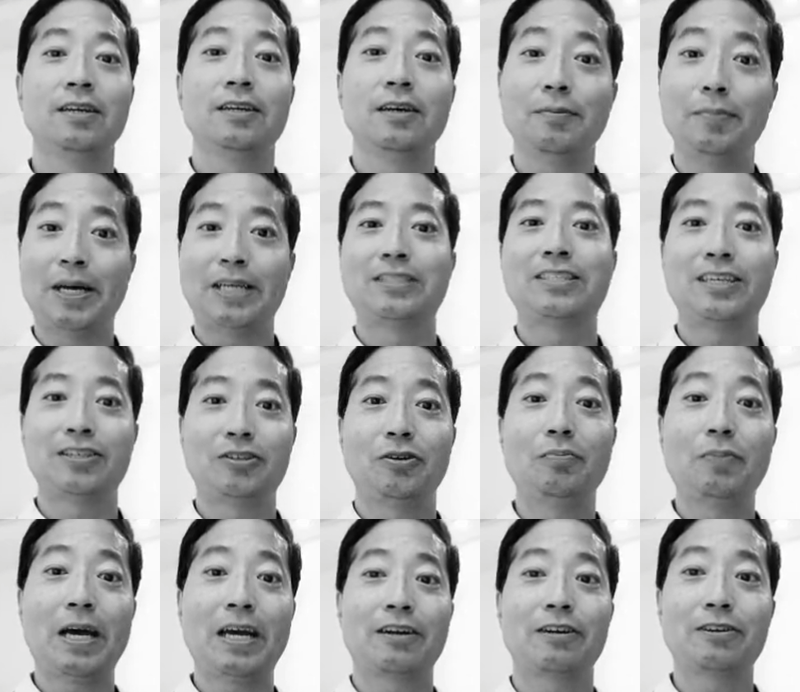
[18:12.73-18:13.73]
about
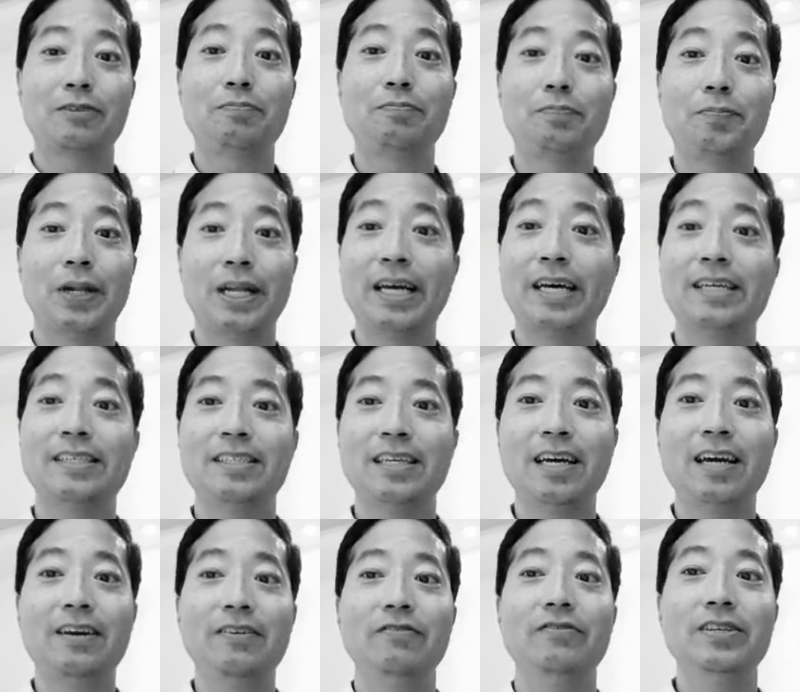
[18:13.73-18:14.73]
central banker plans
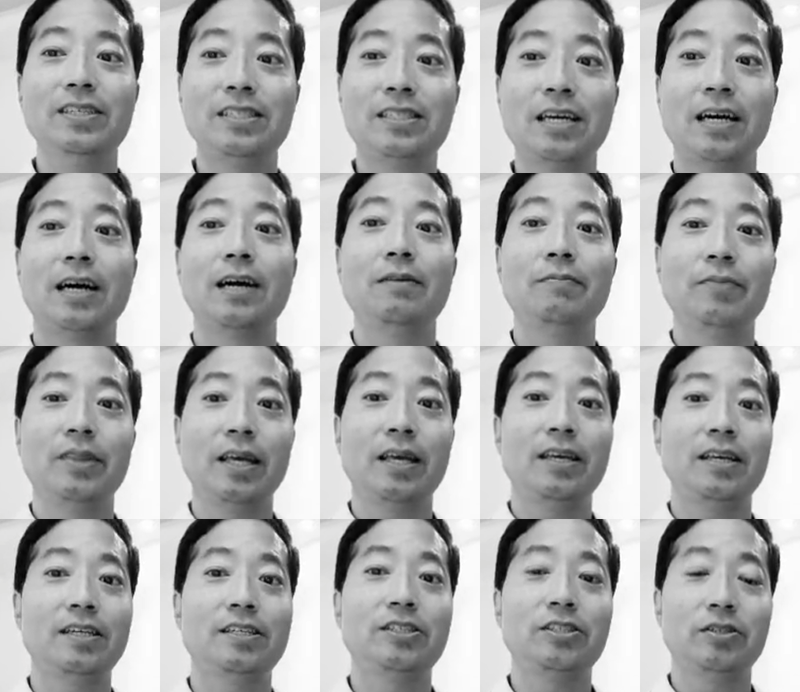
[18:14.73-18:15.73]
every time
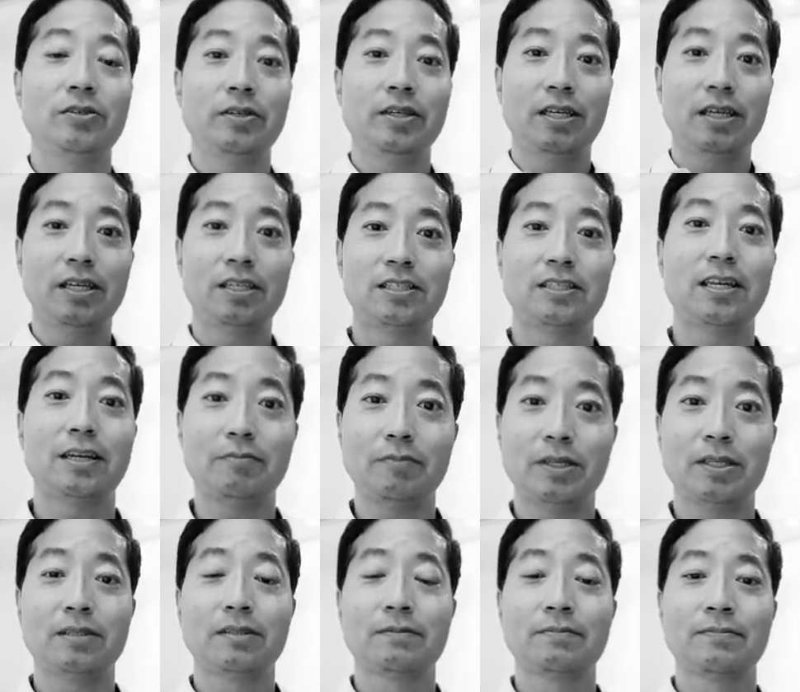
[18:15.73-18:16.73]
they issue a
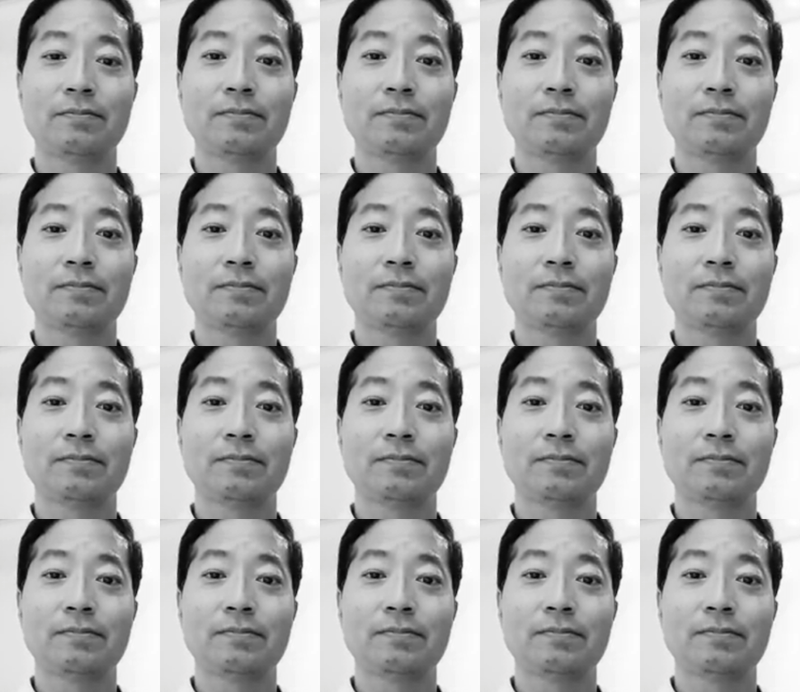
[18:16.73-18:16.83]
statement.